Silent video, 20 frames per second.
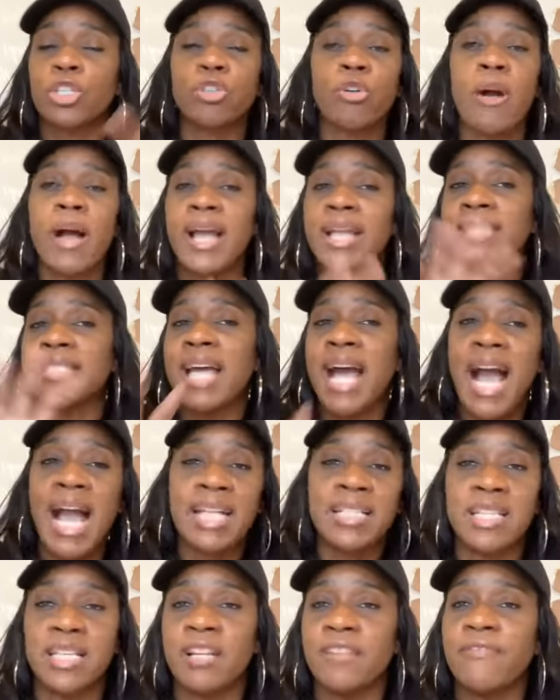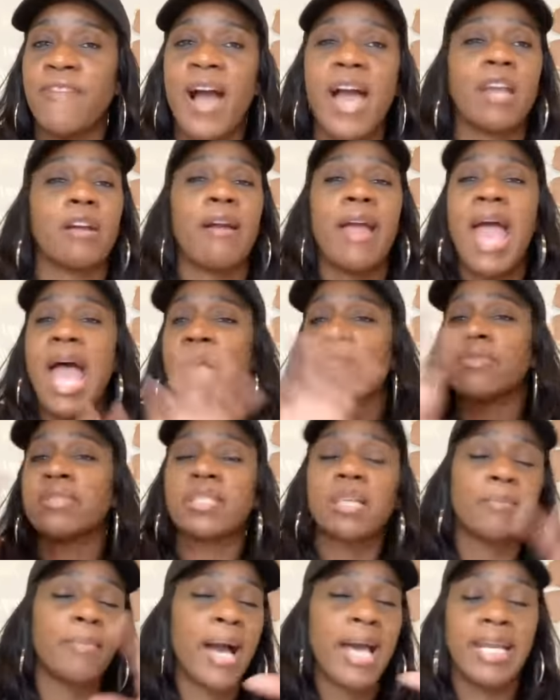or trying to identify it, or
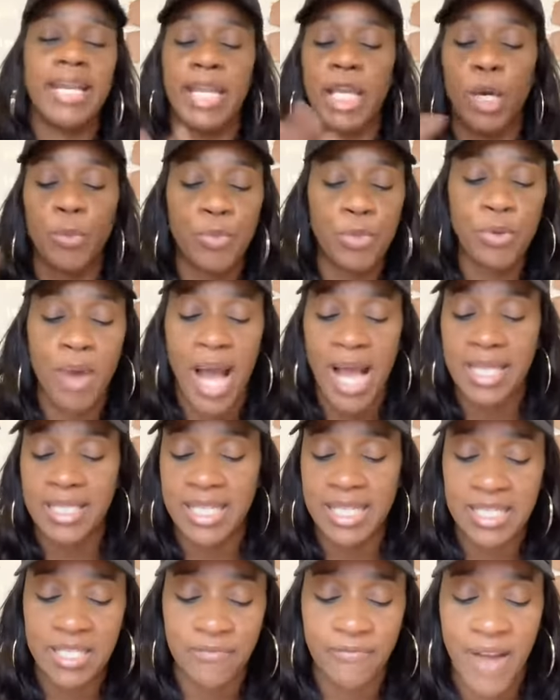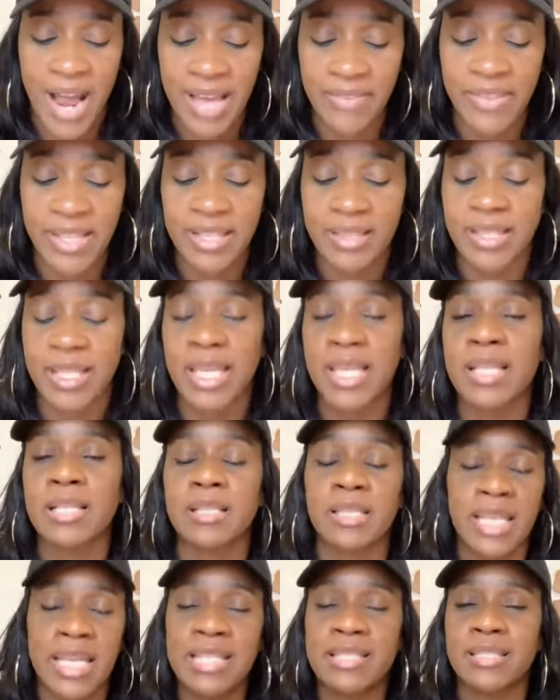having somebody help you identify these
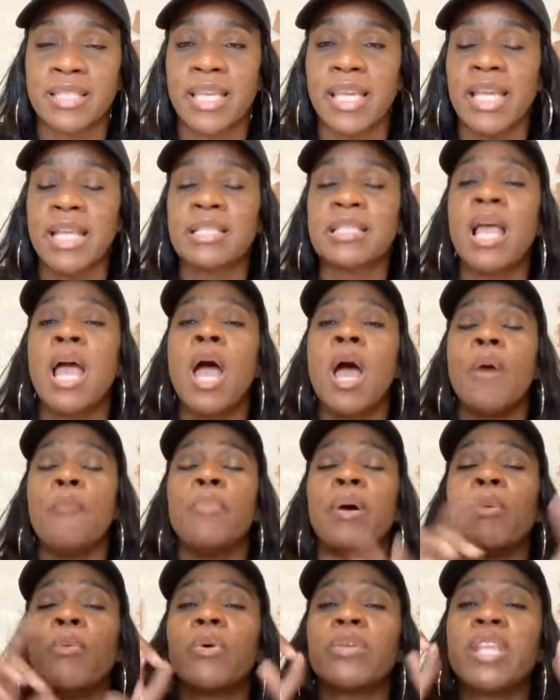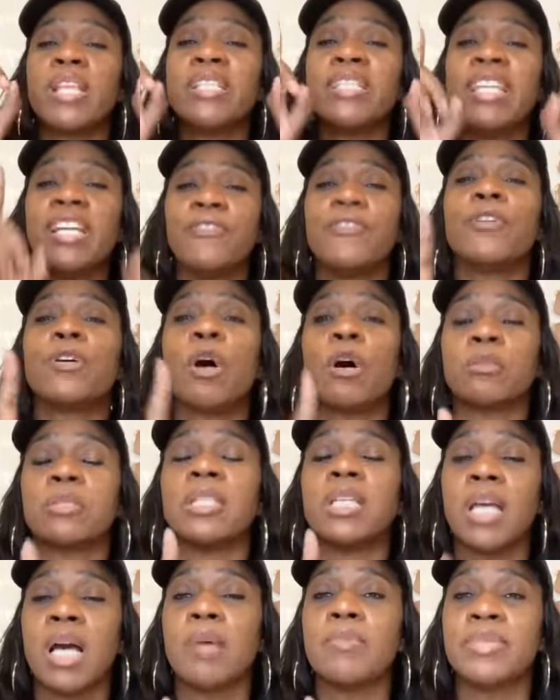things. But where the
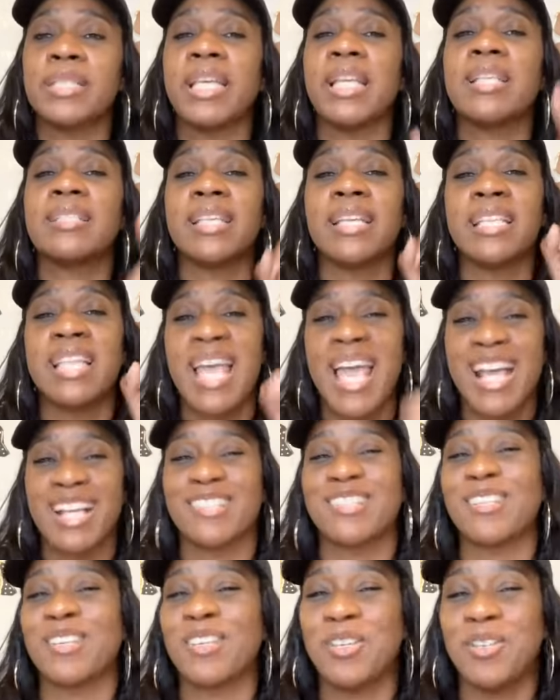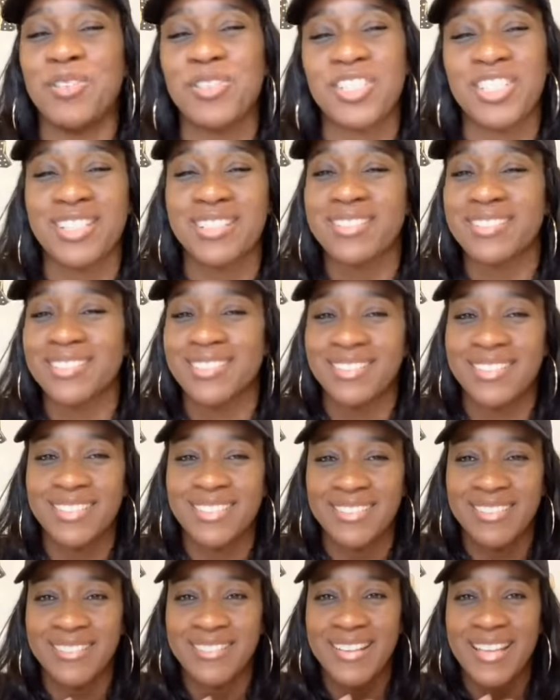difficulty comes in is in the execution.
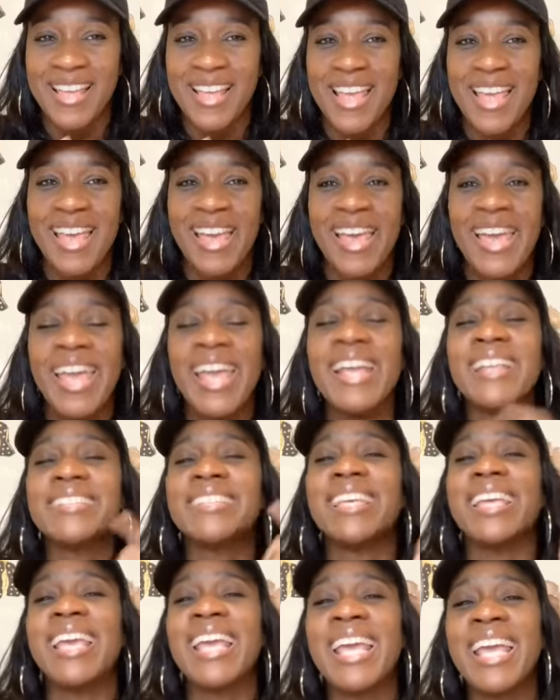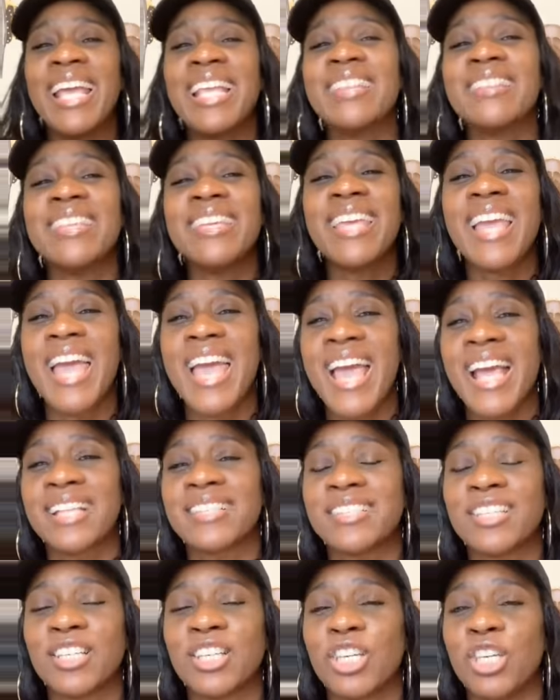It's in the
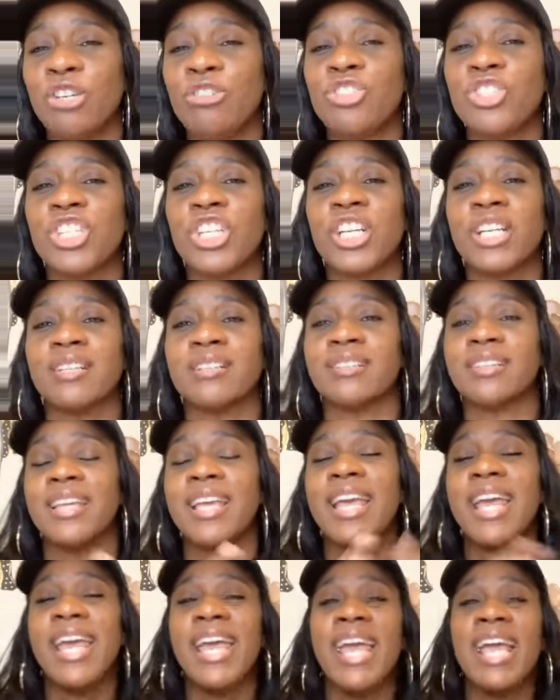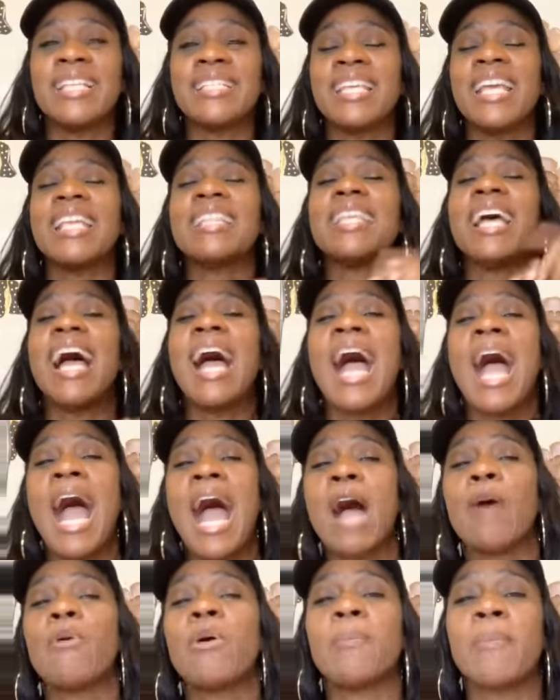execution. It's in the
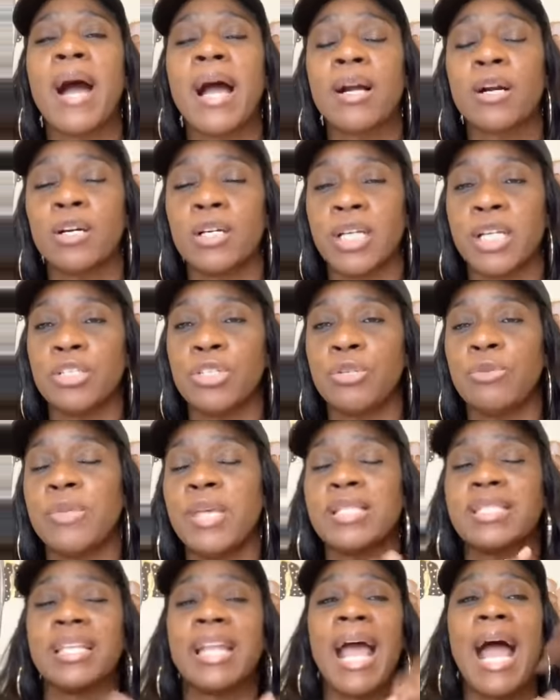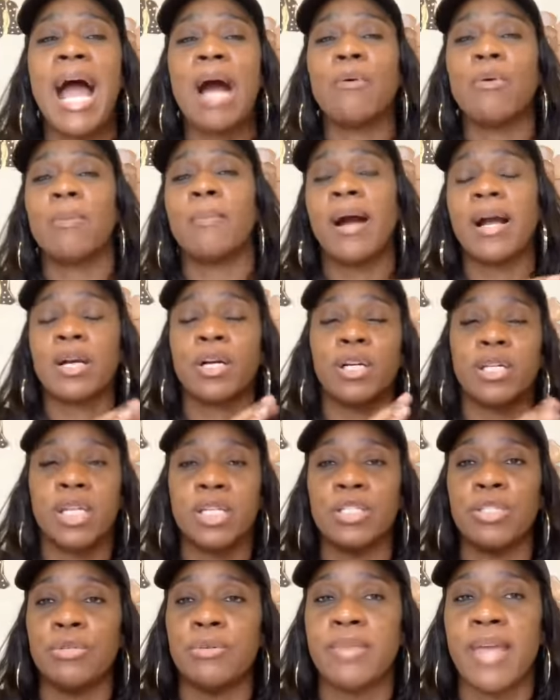how am I going to do this and how am I going
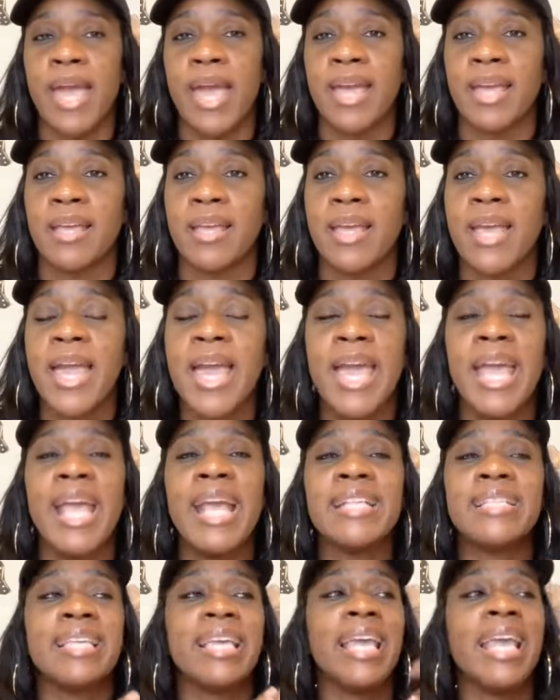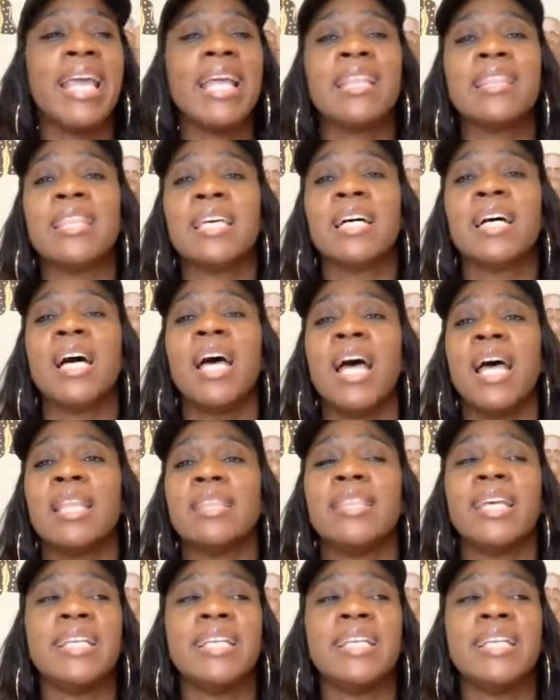to do that. It's in the